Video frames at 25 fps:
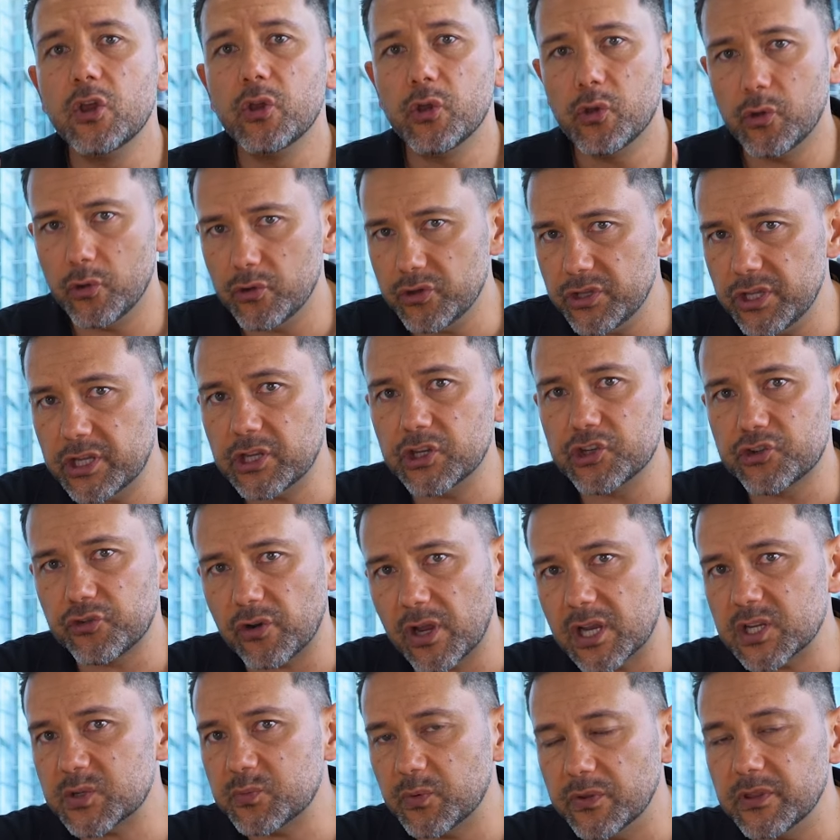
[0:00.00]
who you can
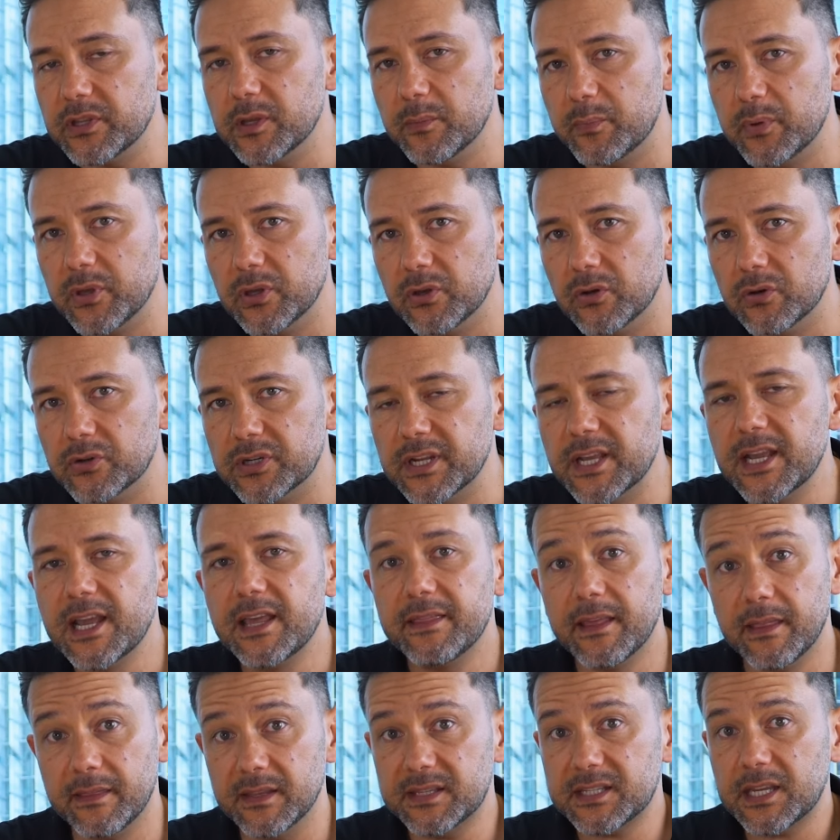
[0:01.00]
trust with your build,
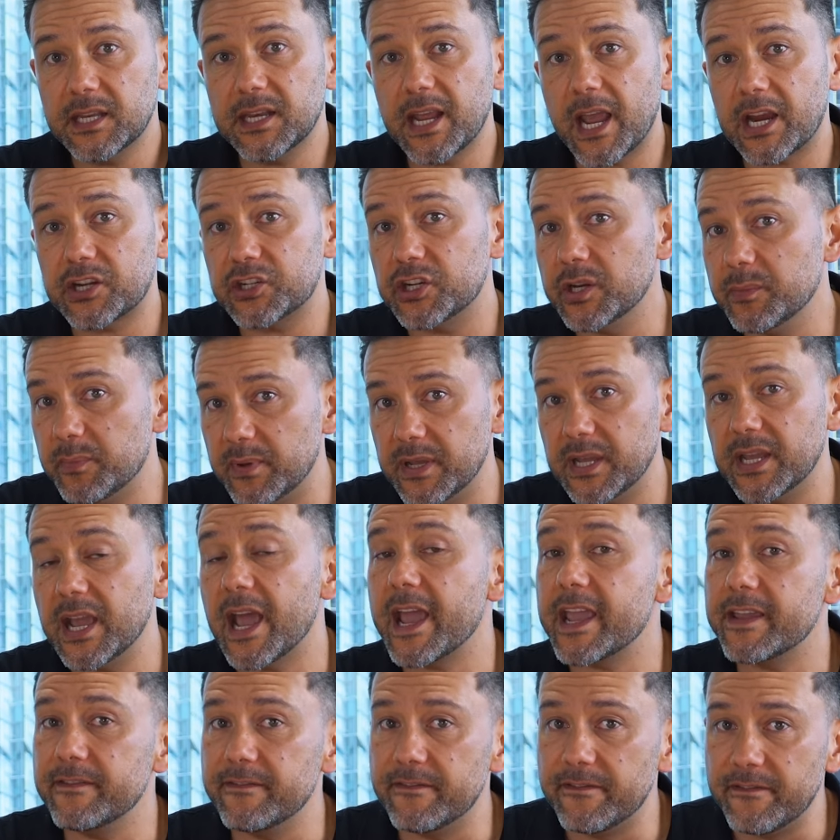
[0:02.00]
then this can actually be
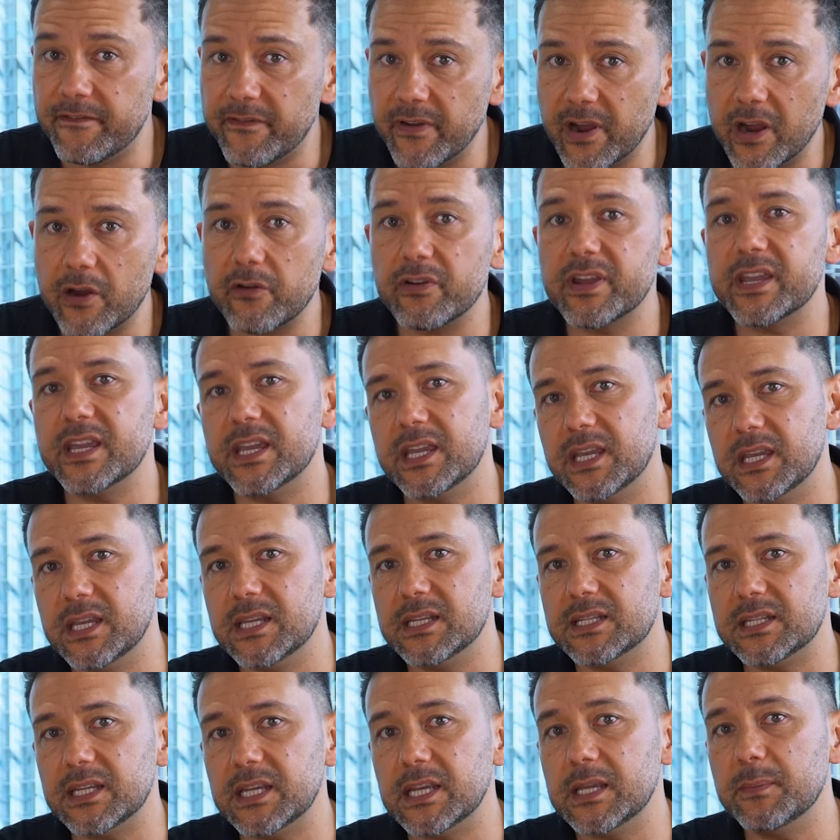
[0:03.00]
a very
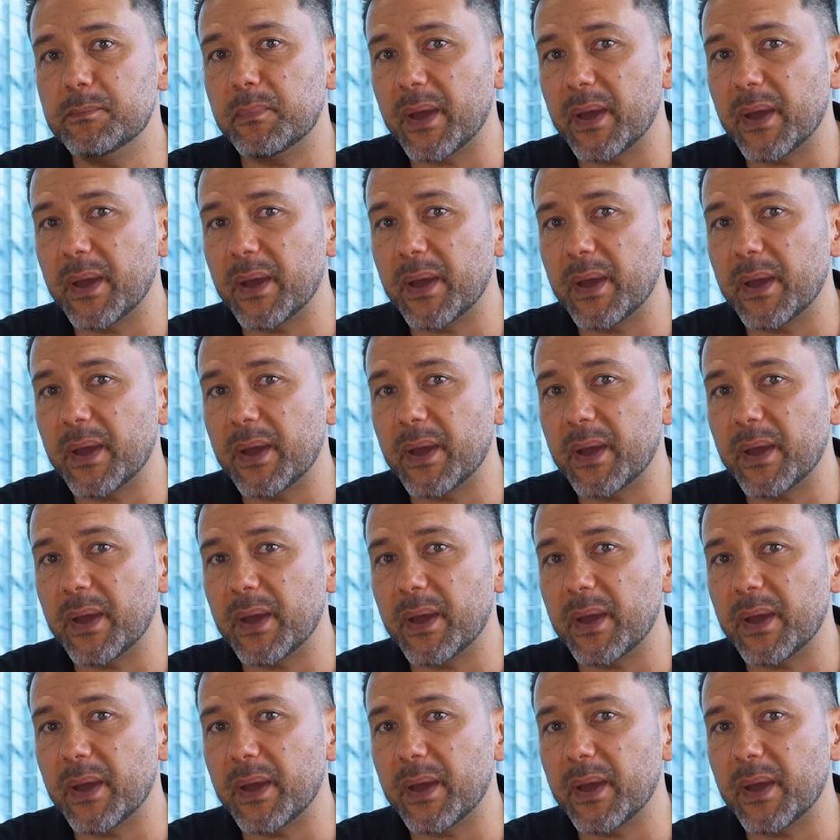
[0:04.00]
easy,